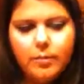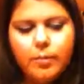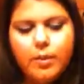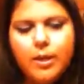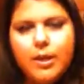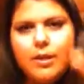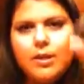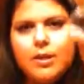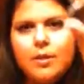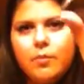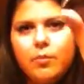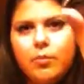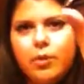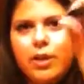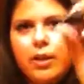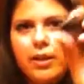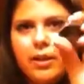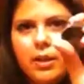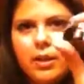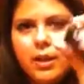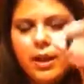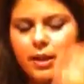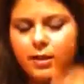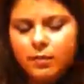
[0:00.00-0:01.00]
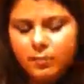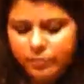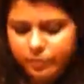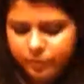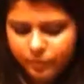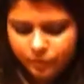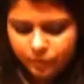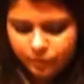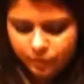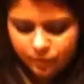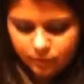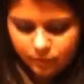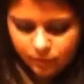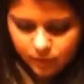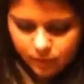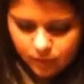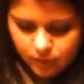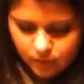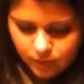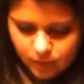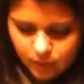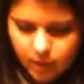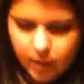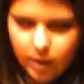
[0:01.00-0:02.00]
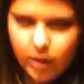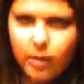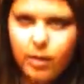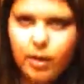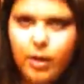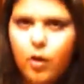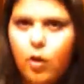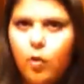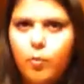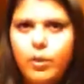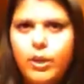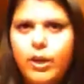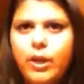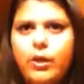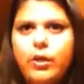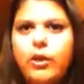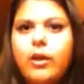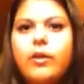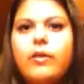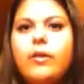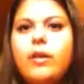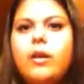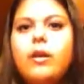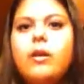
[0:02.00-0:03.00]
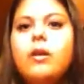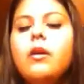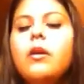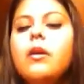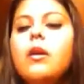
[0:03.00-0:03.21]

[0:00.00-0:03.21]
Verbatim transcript: but it didn't break the like opening or anything.